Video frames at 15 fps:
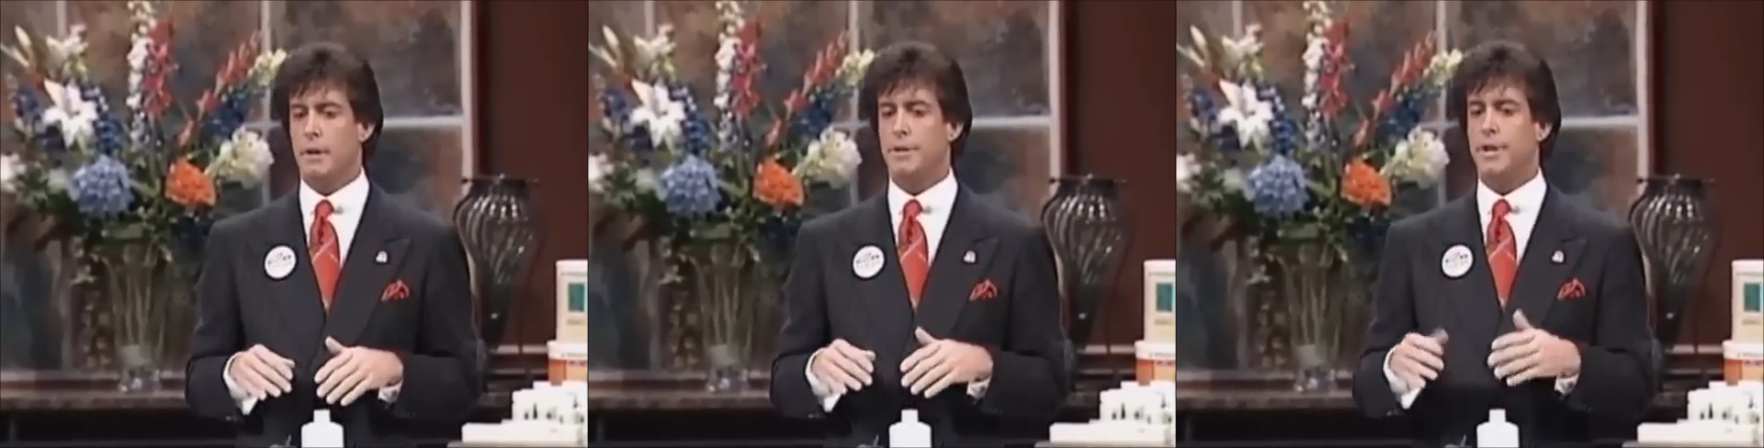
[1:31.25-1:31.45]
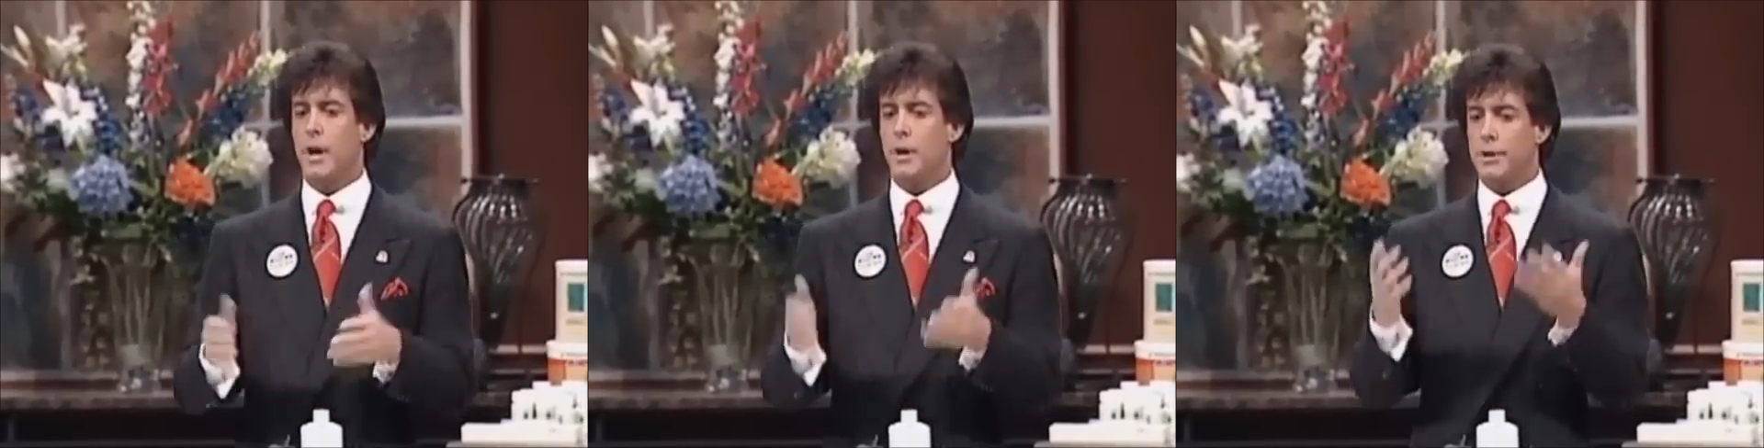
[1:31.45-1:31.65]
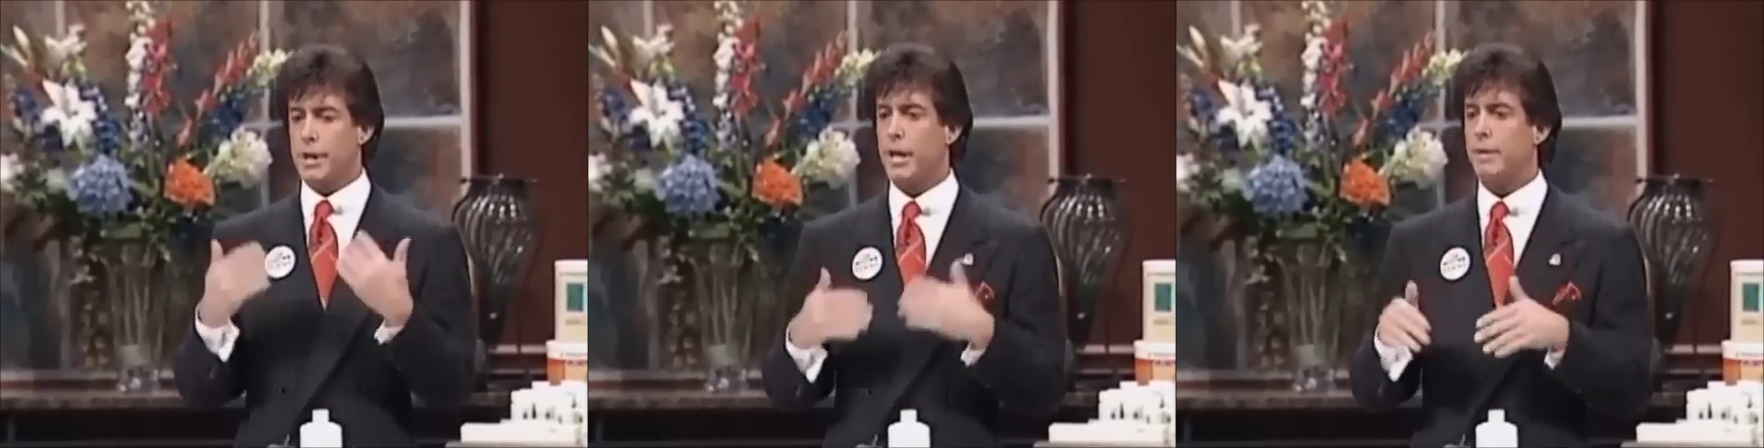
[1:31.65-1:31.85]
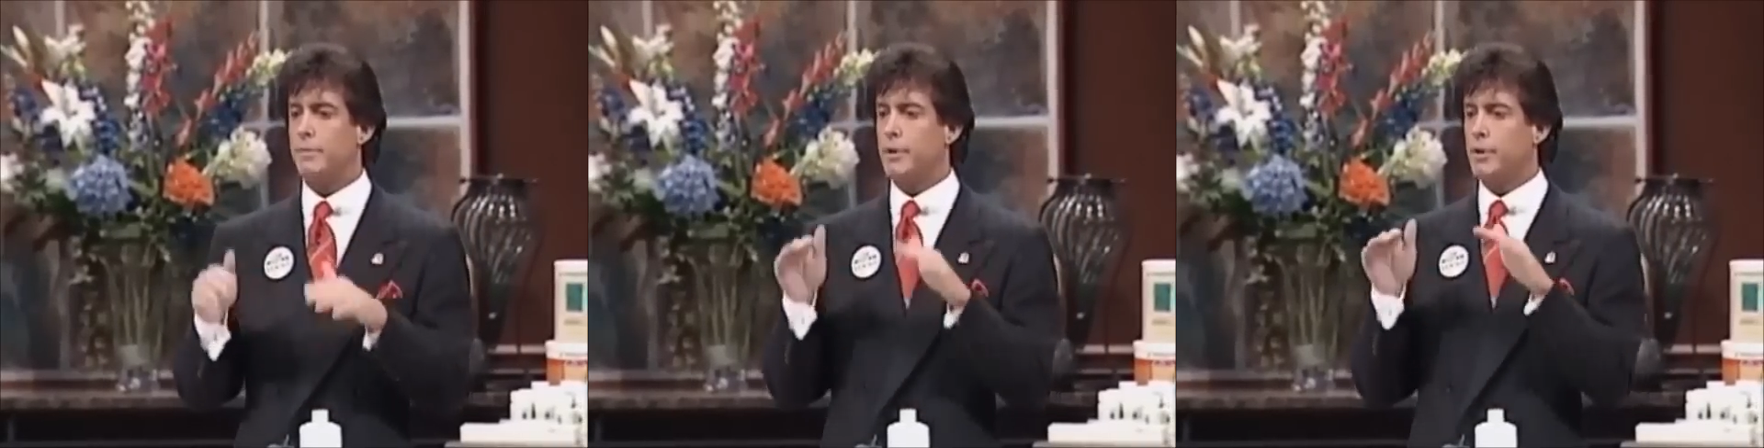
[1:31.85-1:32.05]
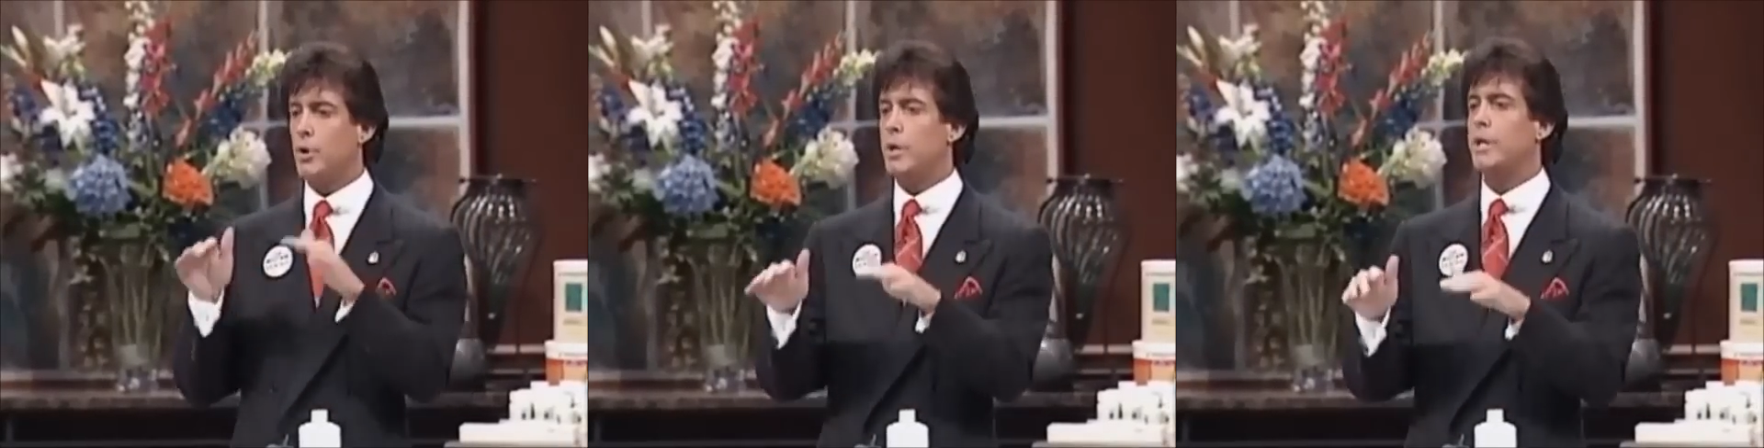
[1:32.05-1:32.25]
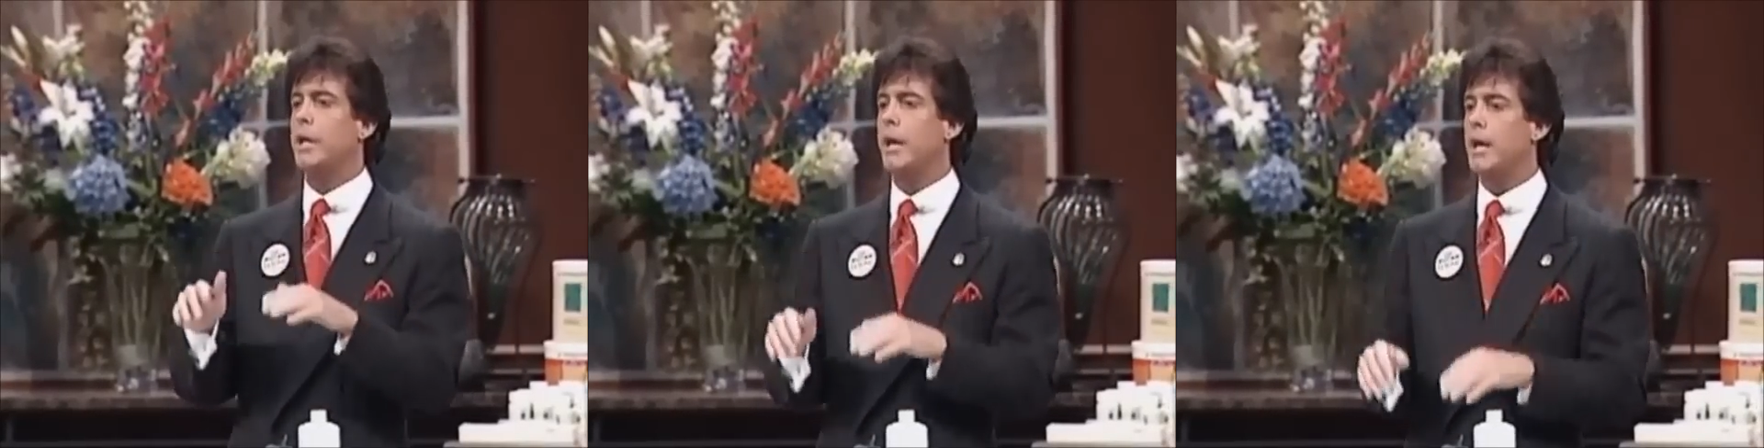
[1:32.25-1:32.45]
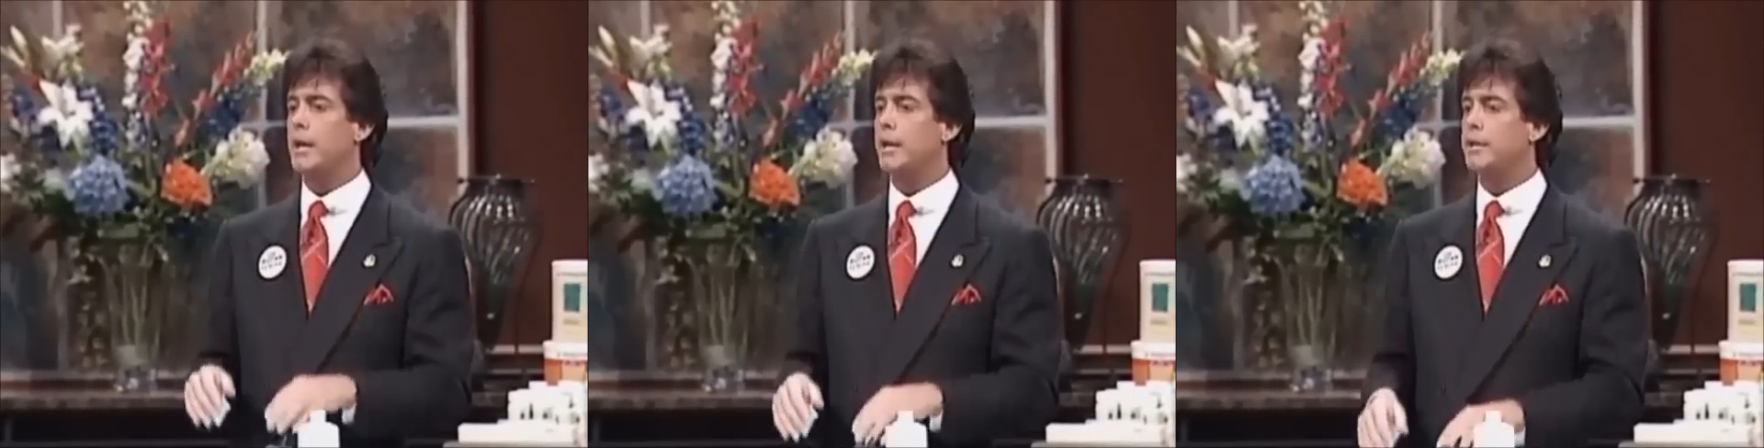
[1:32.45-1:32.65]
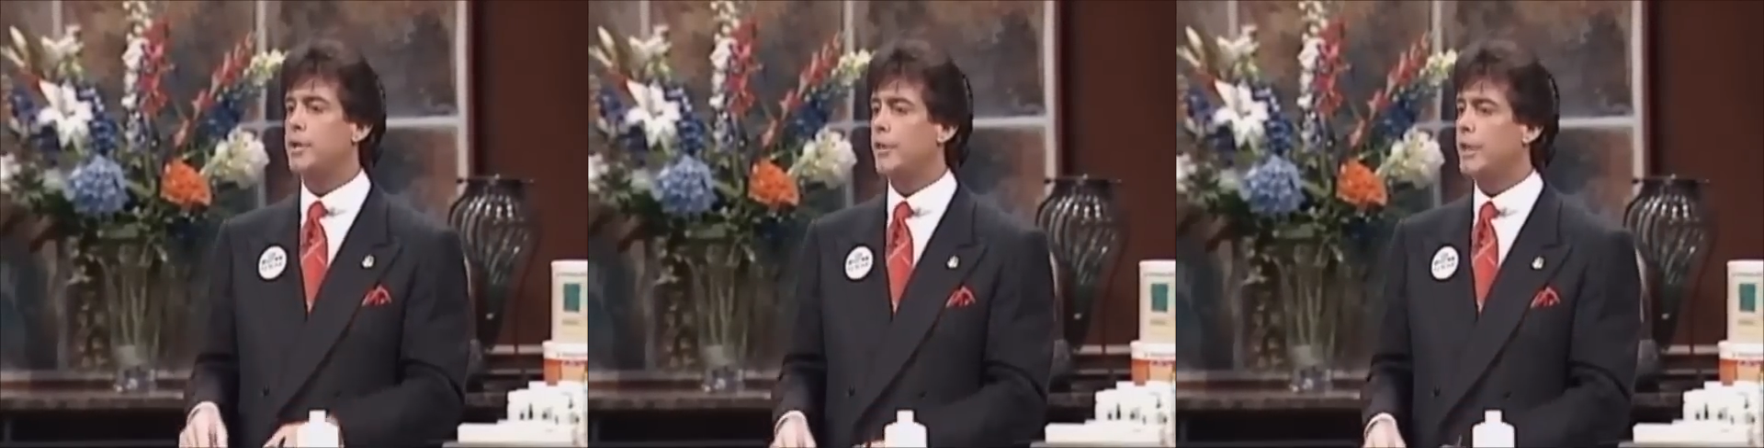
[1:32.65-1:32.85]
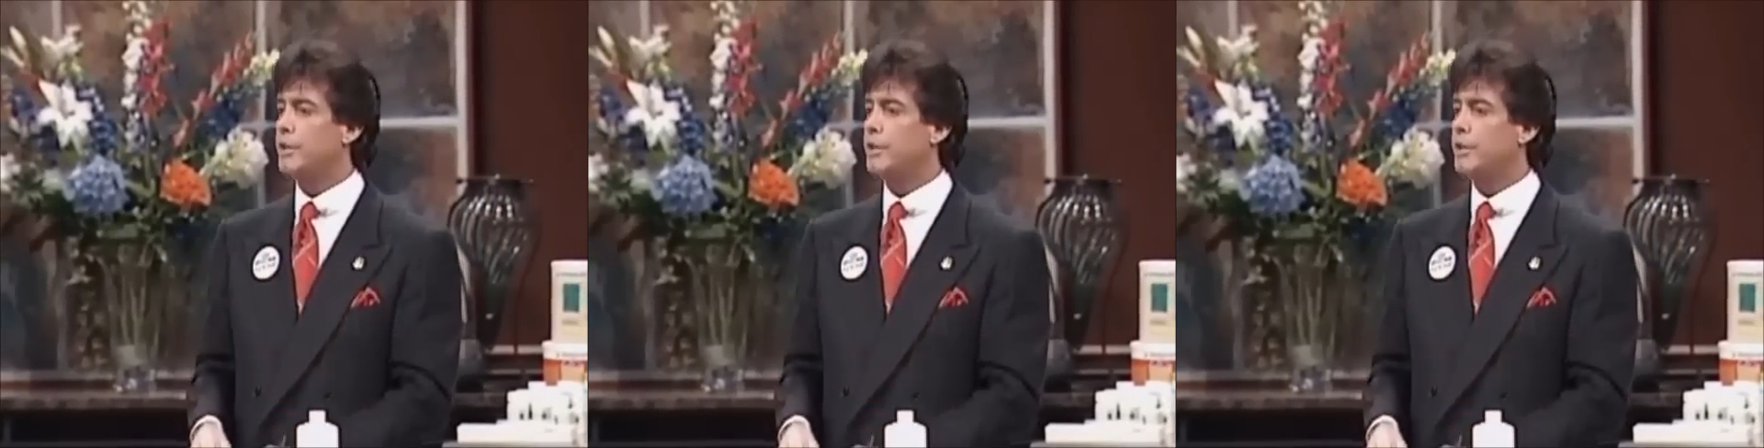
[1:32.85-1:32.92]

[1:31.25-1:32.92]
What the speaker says: and tell them to get them to do it again until